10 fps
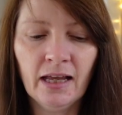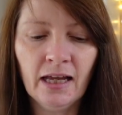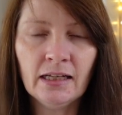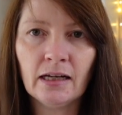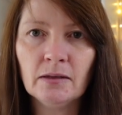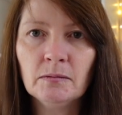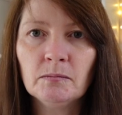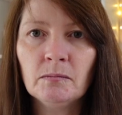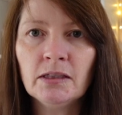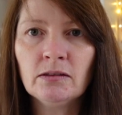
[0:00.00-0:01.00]
Hello,
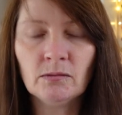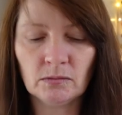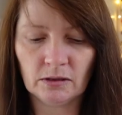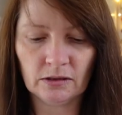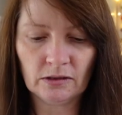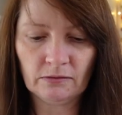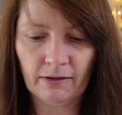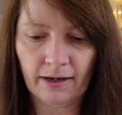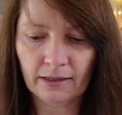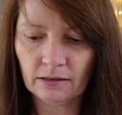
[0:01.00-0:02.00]
my daughter just
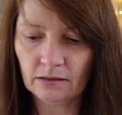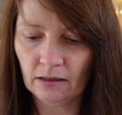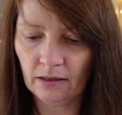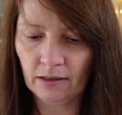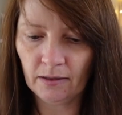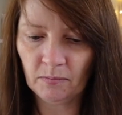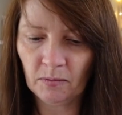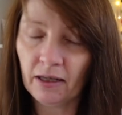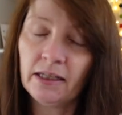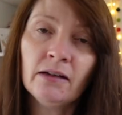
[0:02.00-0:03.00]
rang.
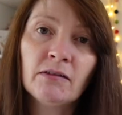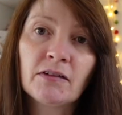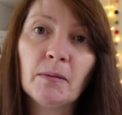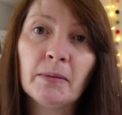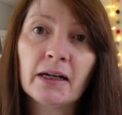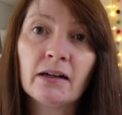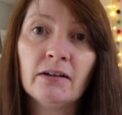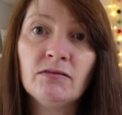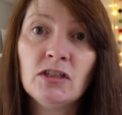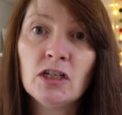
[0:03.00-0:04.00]
And now I've come back, I
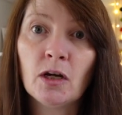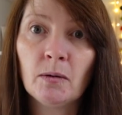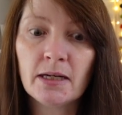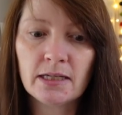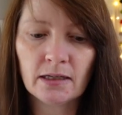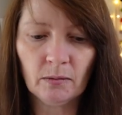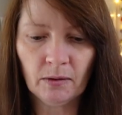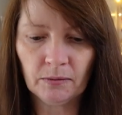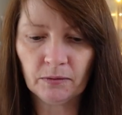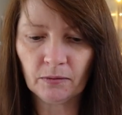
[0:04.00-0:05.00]
have no idea
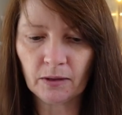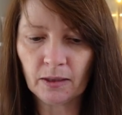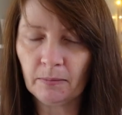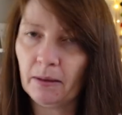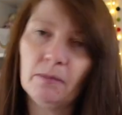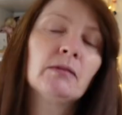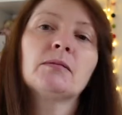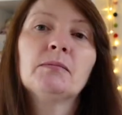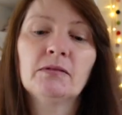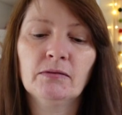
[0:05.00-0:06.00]
what I was talking
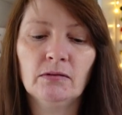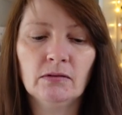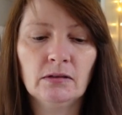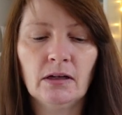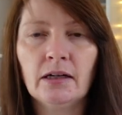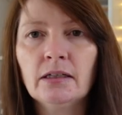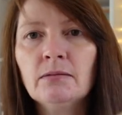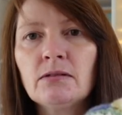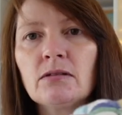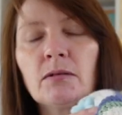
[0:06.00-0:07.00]
about before. I
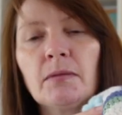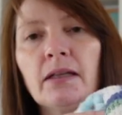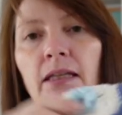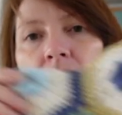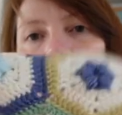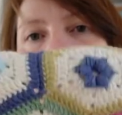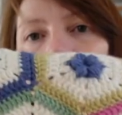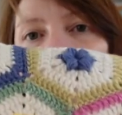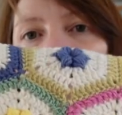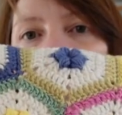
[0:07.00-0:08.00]
know I was talking about
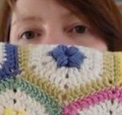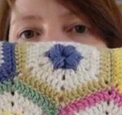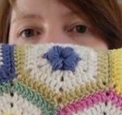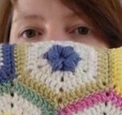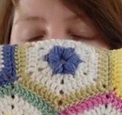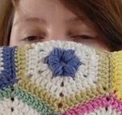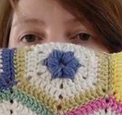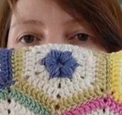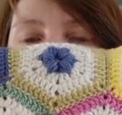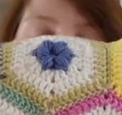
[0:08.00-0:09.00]
these,
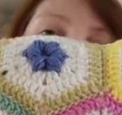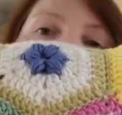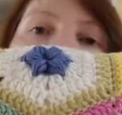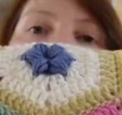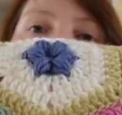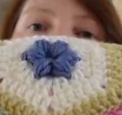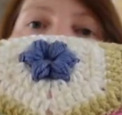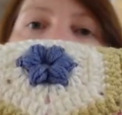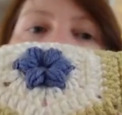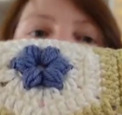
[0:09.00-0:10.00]
the Daisy
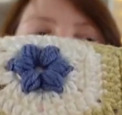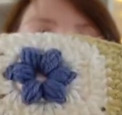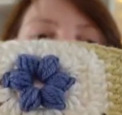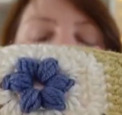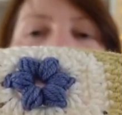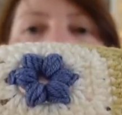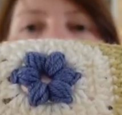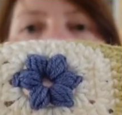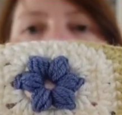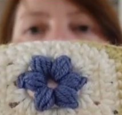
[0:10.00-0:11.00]
Puffs
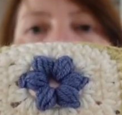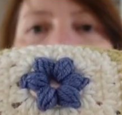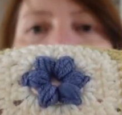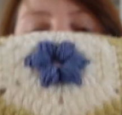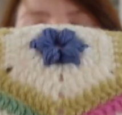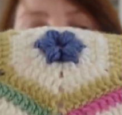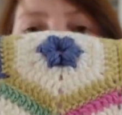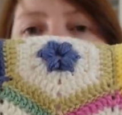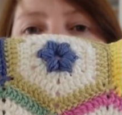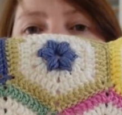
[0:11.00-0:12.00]
hexagons, but I don't
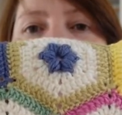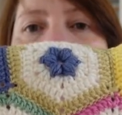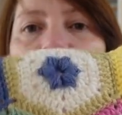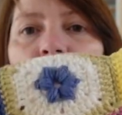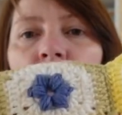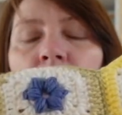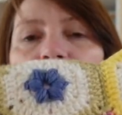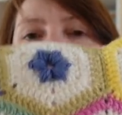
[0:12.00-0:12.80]
know what I told you.